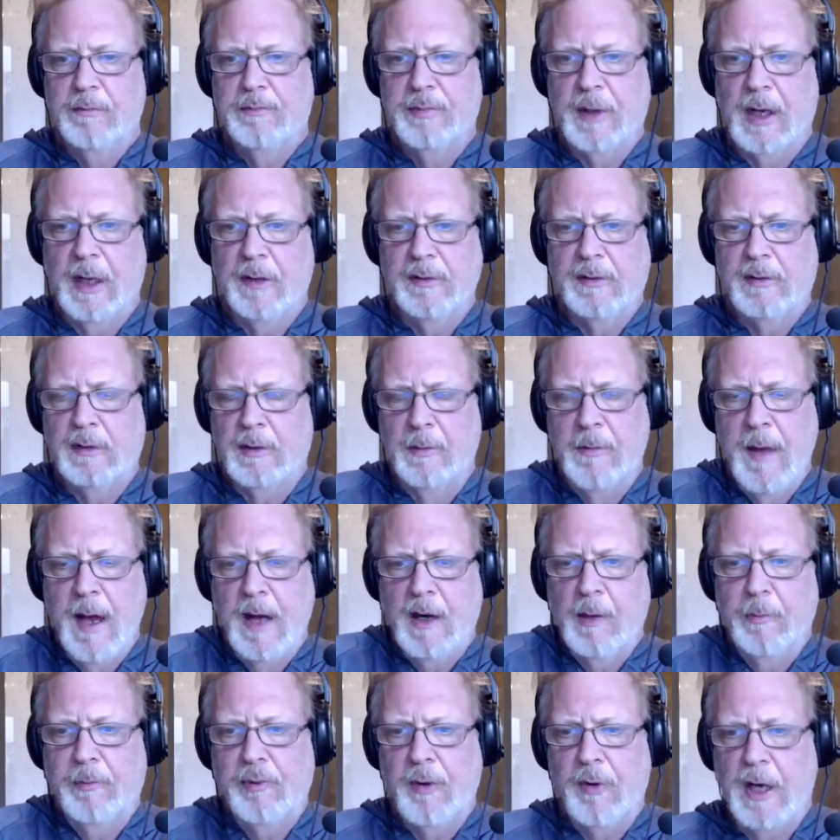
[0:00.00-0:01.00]
But the
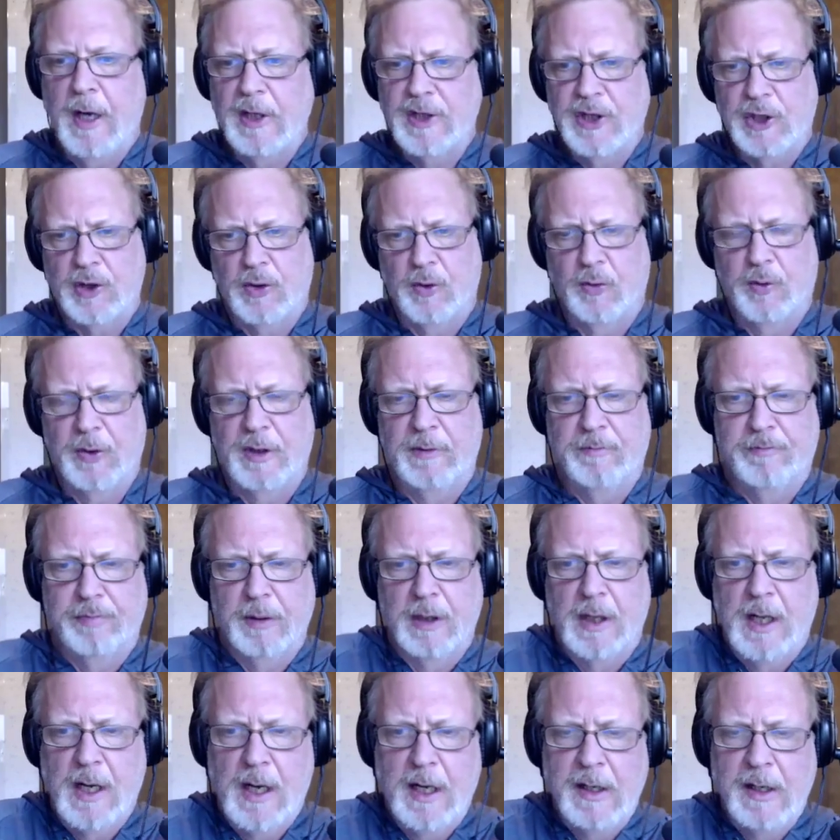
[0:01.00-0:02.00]
amount of pressure with
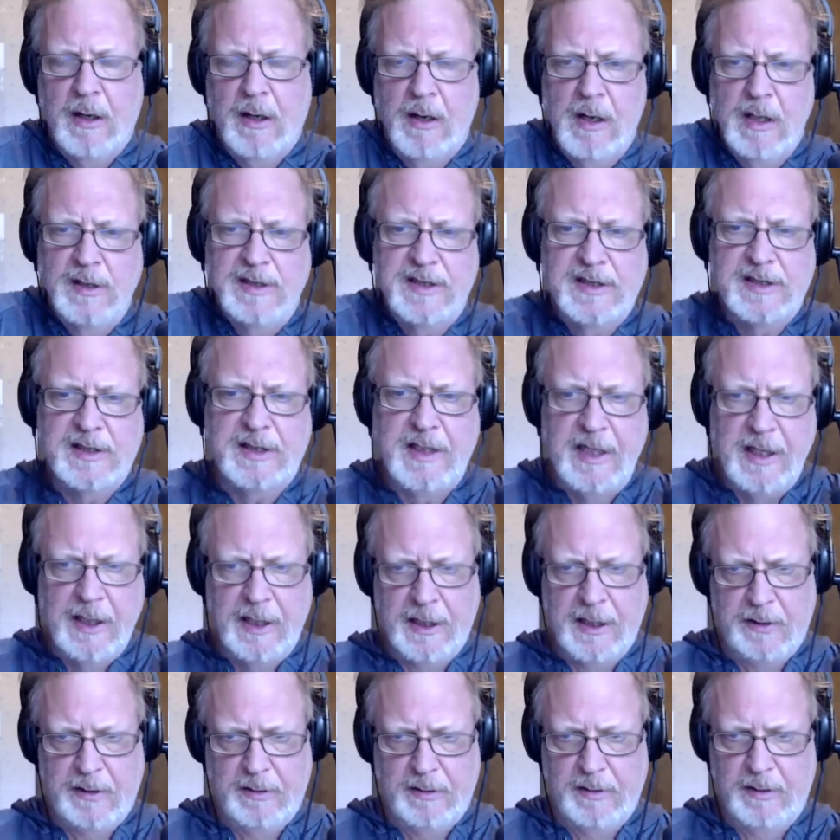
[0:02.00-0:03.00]
blood on
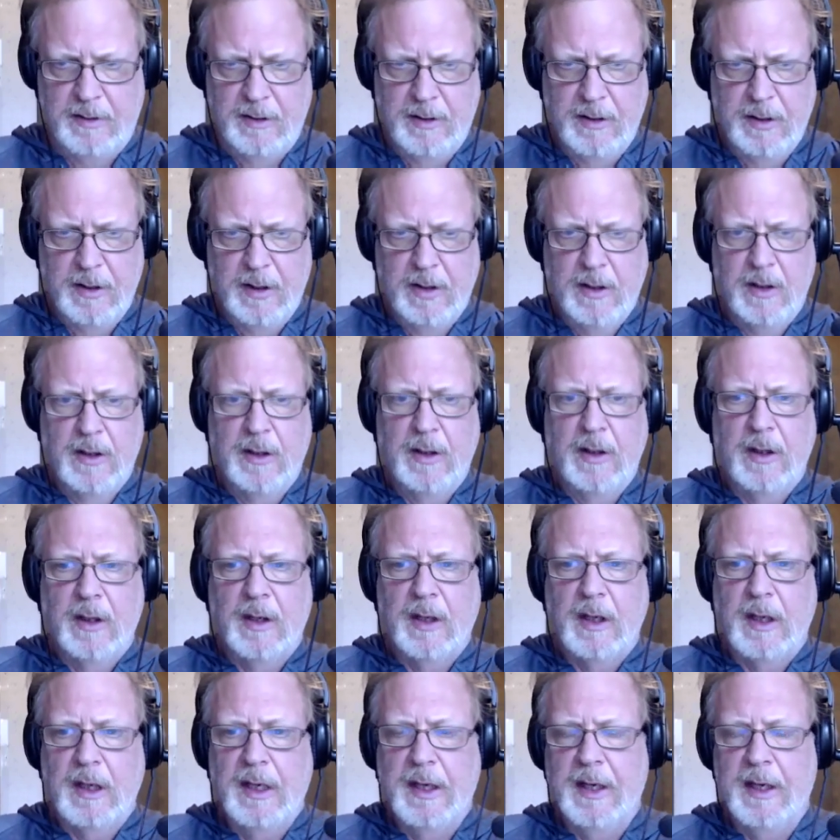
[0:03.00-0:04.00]
skin
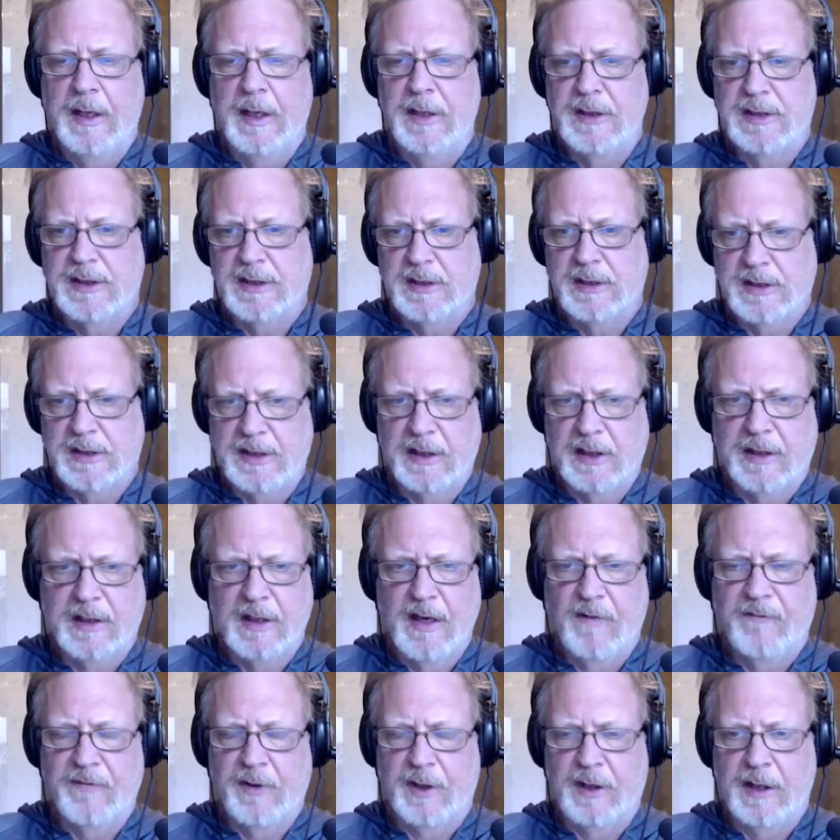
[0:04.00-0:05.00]
is
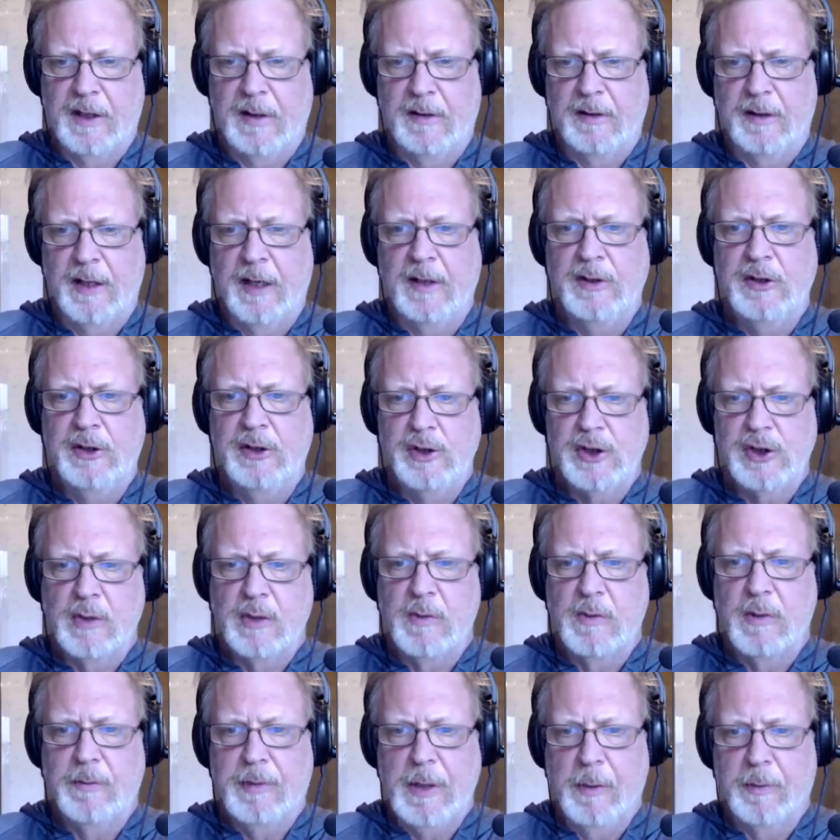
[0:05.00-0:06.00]
significant. And usually
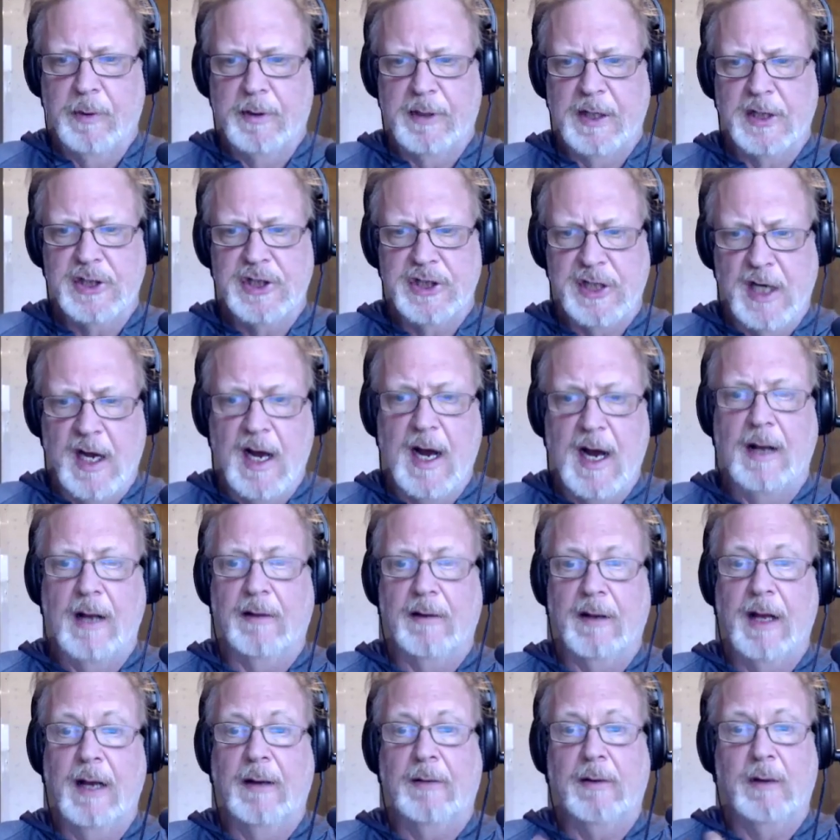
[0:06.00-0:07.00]
when people get shot,
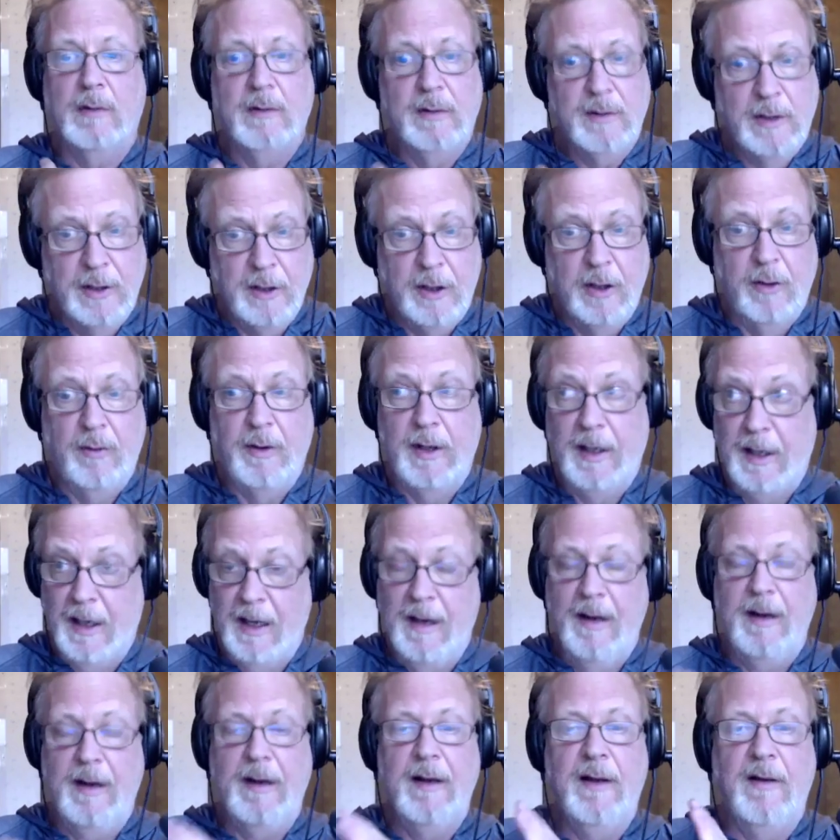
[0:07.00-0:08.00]
it
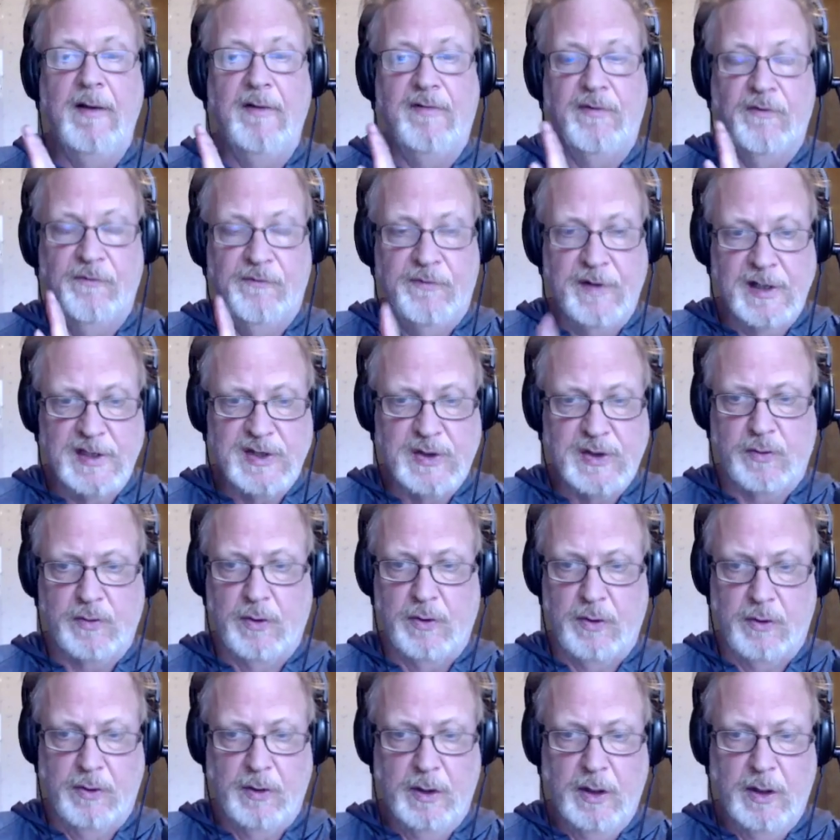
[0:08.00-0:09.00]
is visceral.